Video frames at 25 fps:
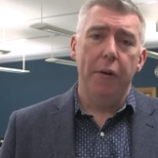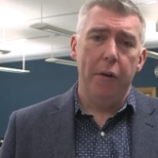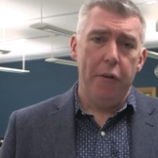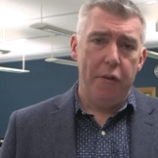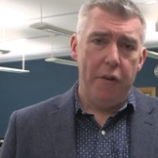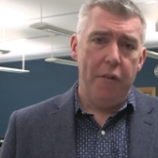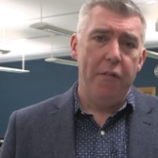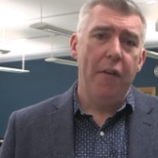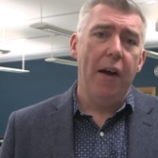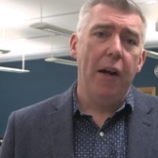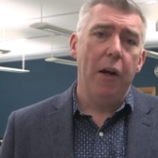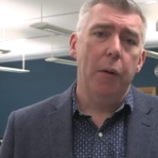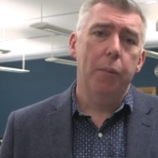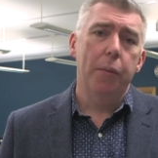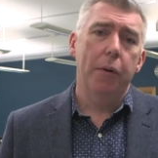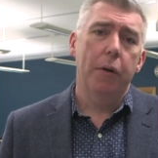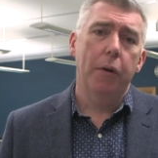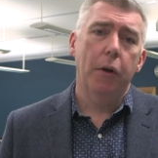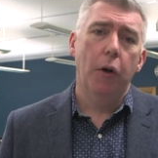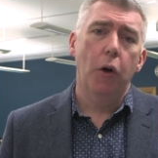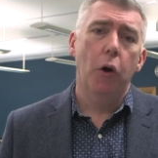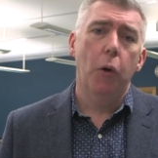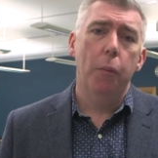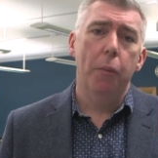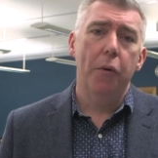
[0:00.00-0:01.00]
to
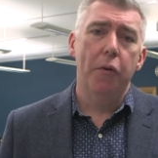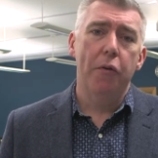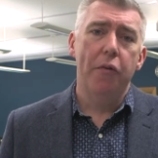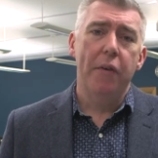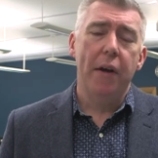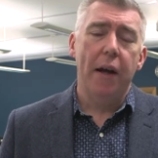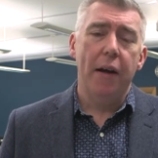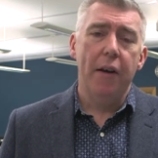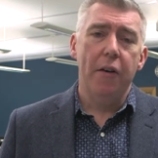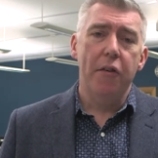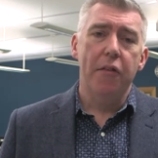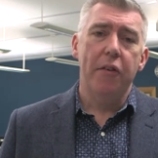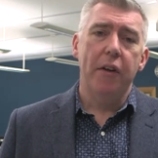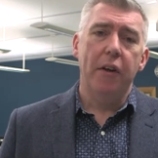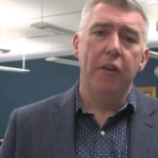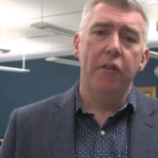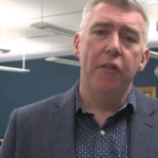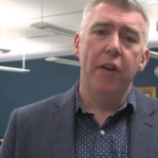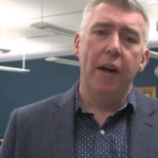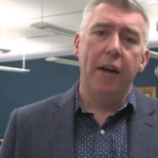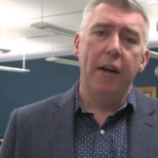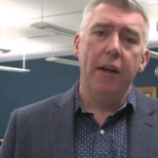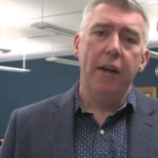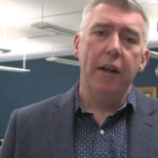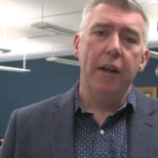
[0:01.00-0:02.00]
develop corpus stylistic
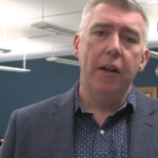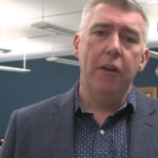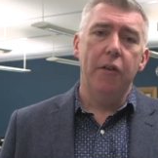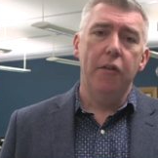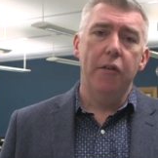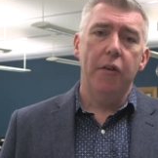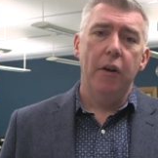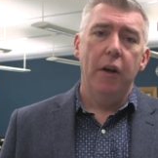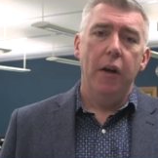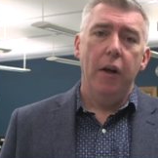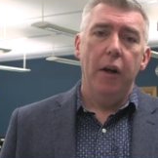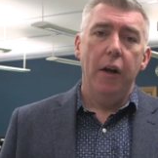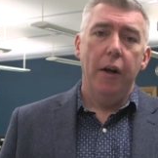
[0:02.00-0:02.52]
techniques